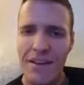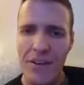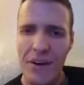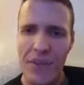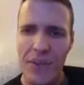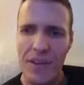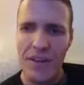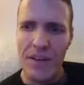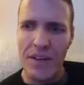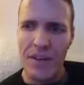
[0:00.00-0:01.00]
I think
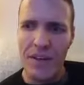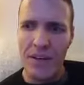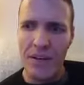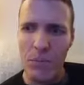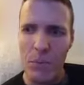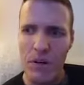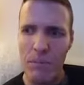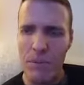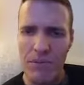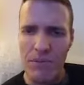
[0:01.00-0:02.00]
one of
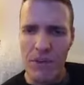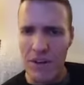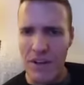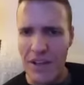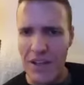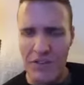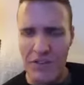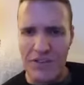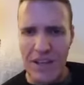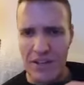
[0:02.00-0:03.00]
my favorite analogies
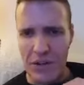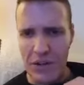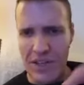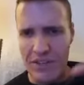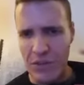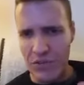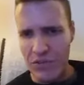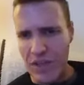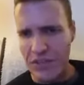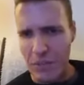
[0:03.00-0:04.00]
is saying, you get 2
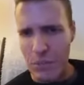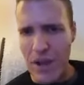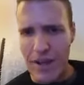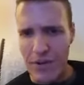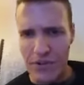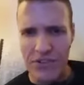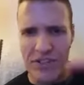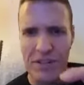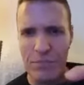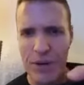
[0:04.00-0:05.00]
slices of bread or a
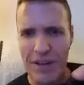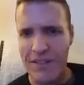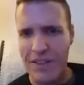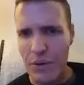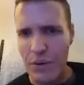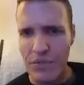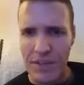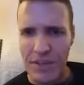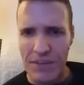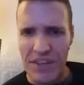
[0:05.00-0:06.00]
chicken breast, and they
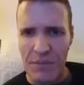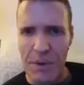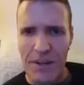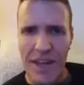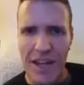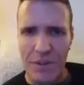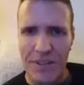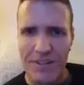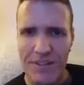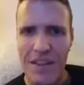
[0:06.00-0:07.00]
roughly have the same amount of
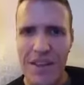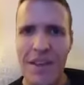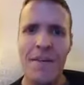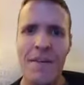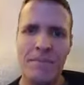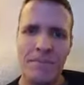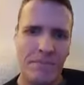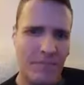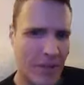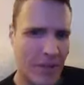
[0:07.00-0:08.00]
calories.
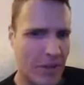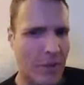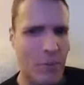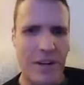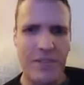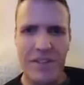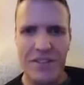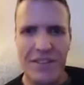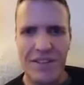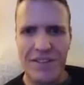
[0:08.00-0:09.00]
The bread is
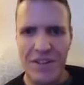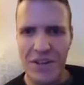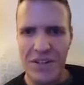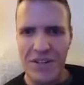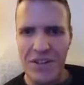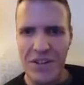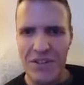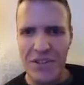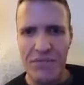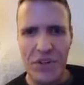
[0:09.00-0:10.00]
going to taste good. It's
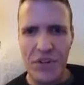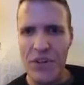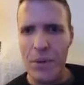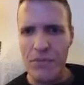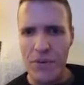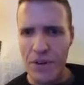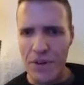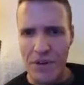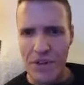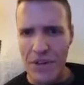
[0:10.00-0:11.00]
going to fill you up
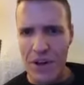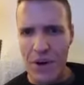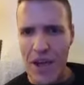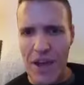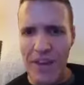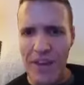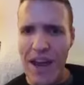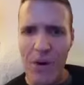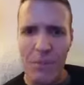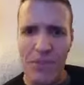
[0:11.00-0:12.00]
for, half an
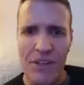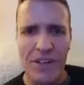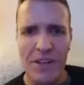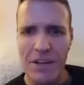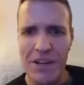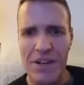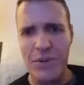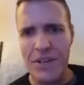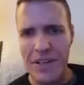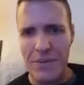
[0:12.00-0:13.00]
hour, but then you're going to be
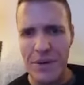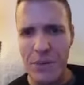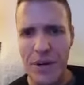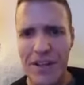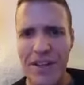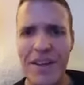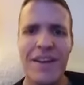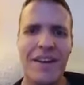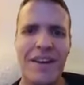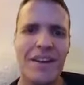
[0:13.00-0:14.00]
hungry again right away.
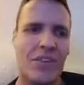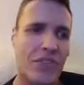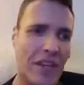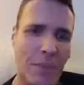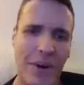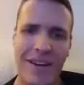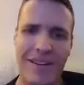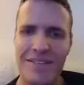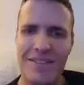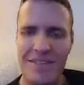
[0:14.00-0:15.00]
The chicken
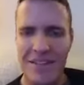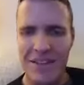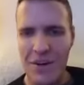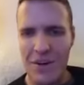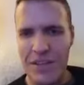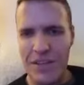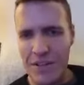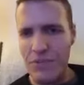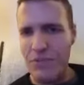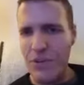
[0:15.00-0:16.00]
breast, that's
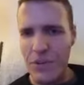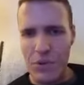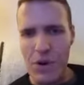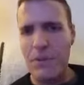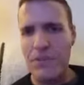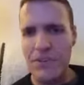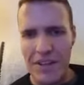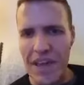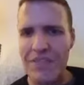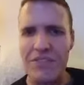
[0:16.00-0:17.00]
going to fill you up. It's
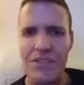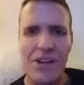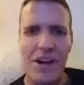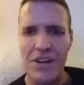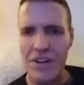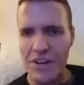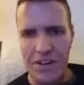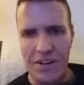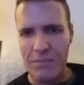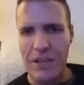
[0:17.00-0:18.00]
going to last
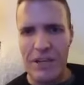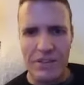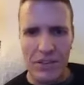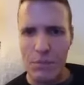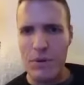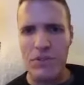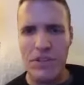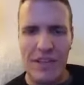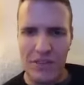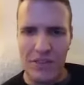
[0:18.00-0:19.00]
longer, and because of the
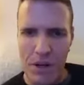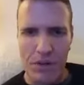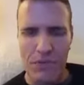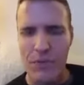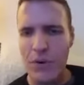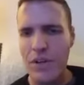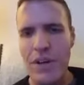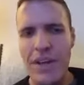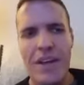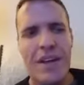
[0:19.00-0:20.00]
protein, it's better for you.